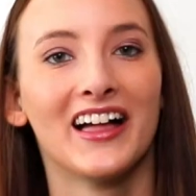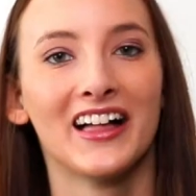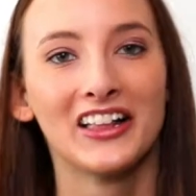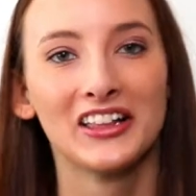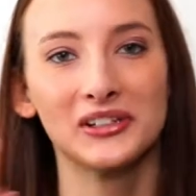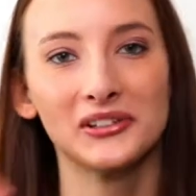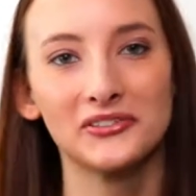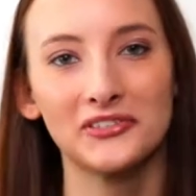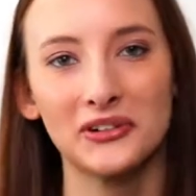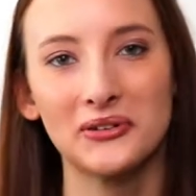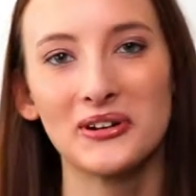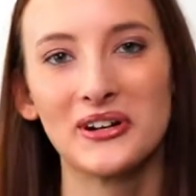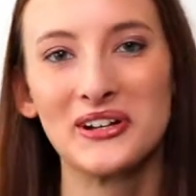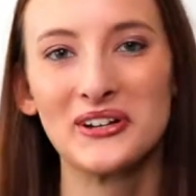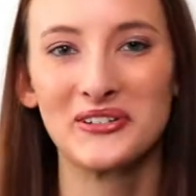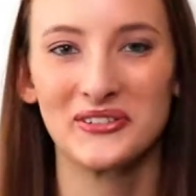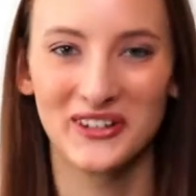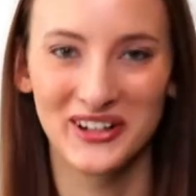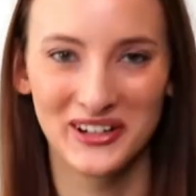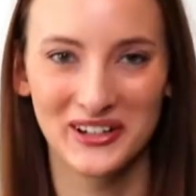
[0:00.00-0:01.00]
Hello everyone,
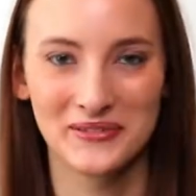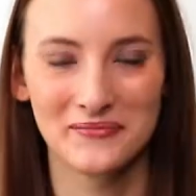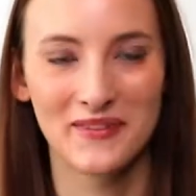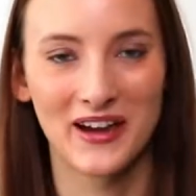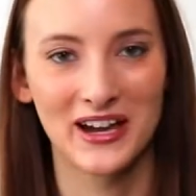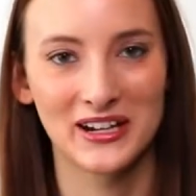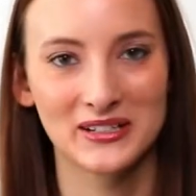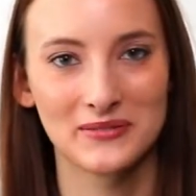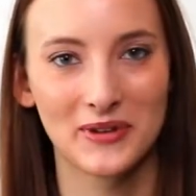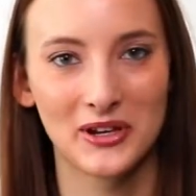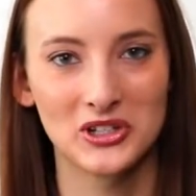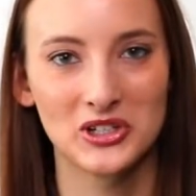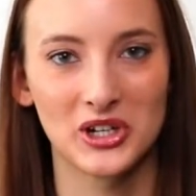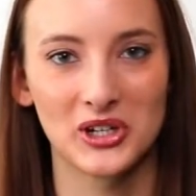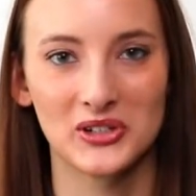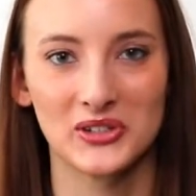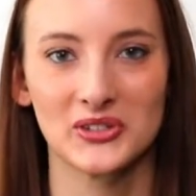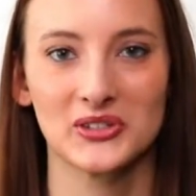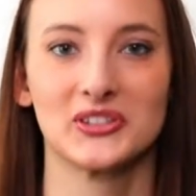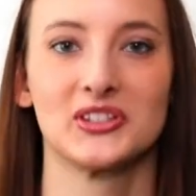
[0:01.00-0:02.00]
welcome back to my
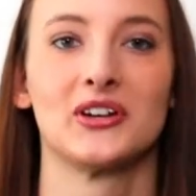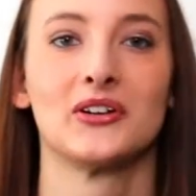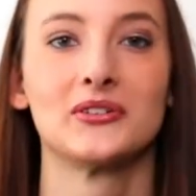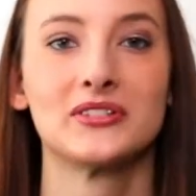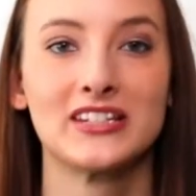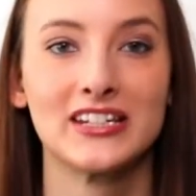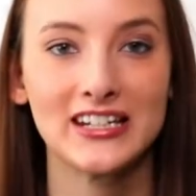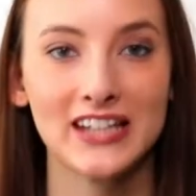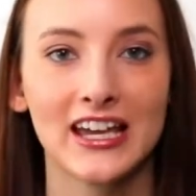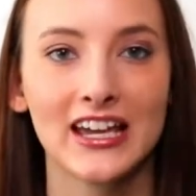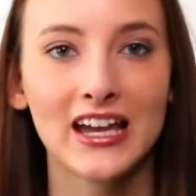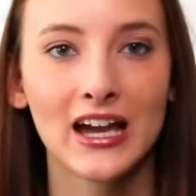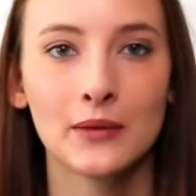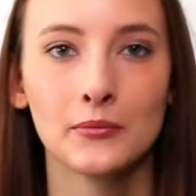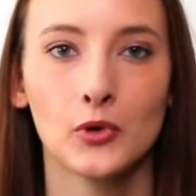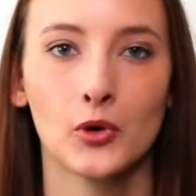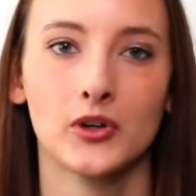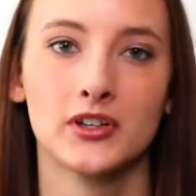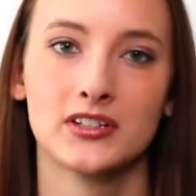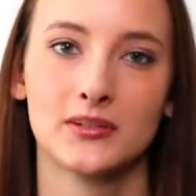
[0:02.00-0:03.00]
channel. So today
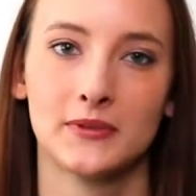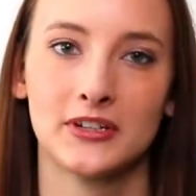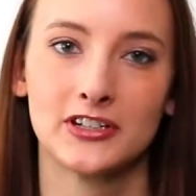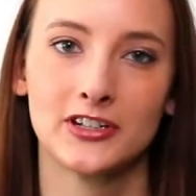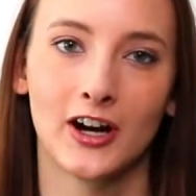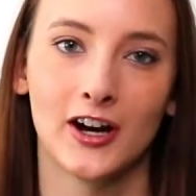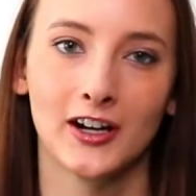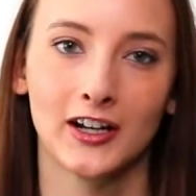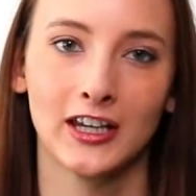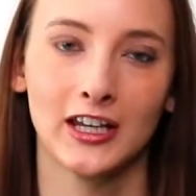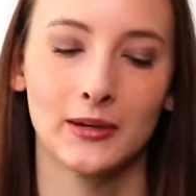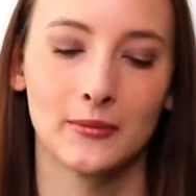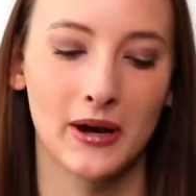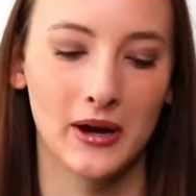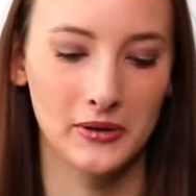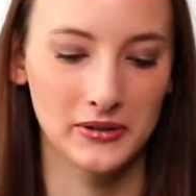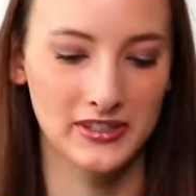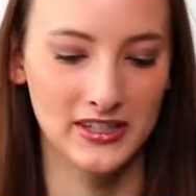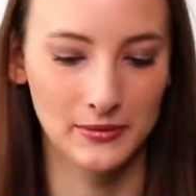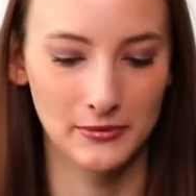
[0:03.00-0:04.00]
I'm going to be talking
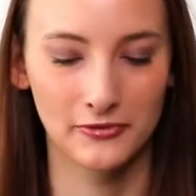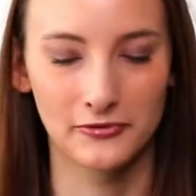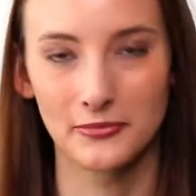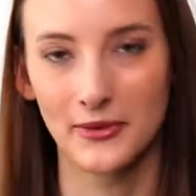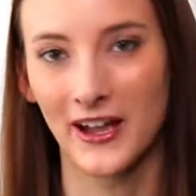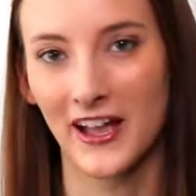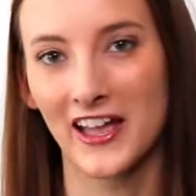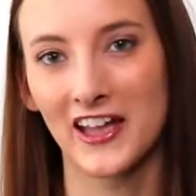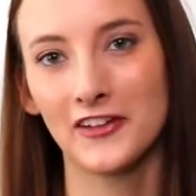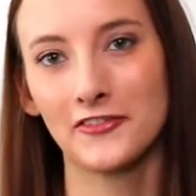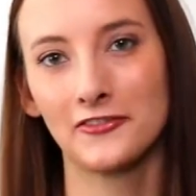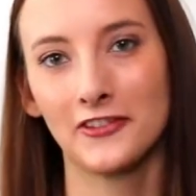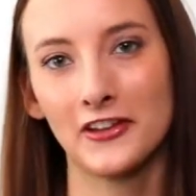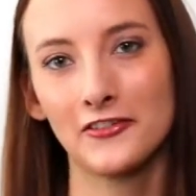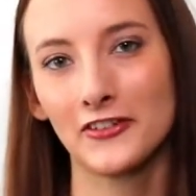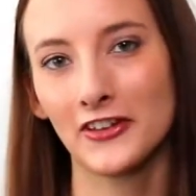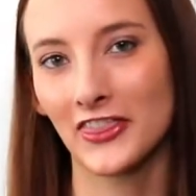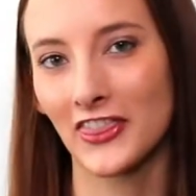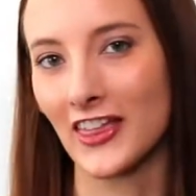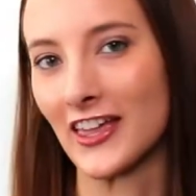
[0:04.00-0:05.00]
about some of my
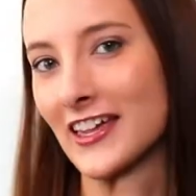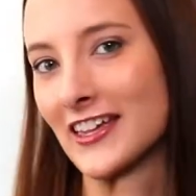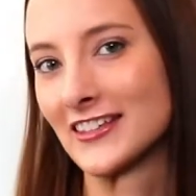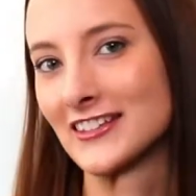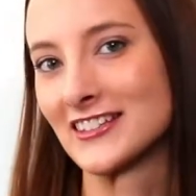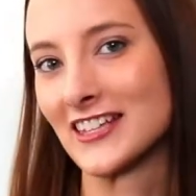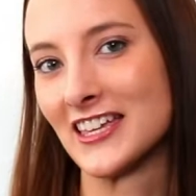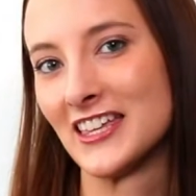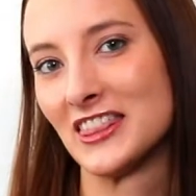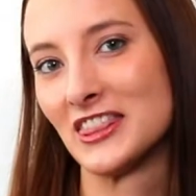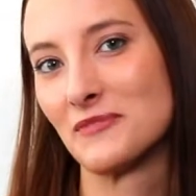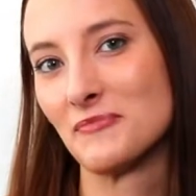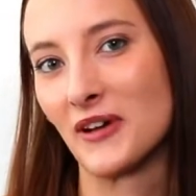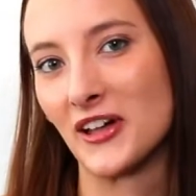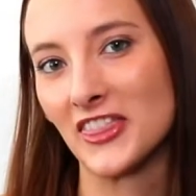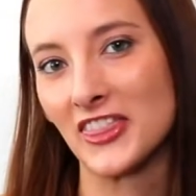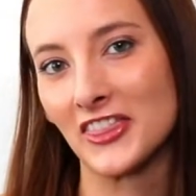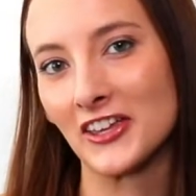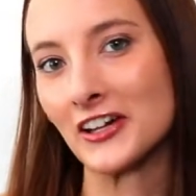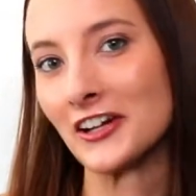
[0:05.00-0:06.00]
favorite things in the
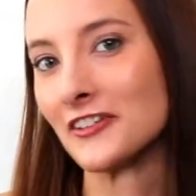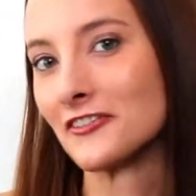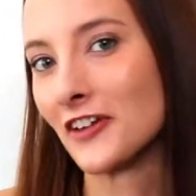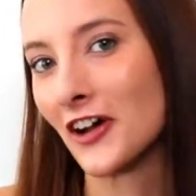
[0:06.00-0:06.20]
month of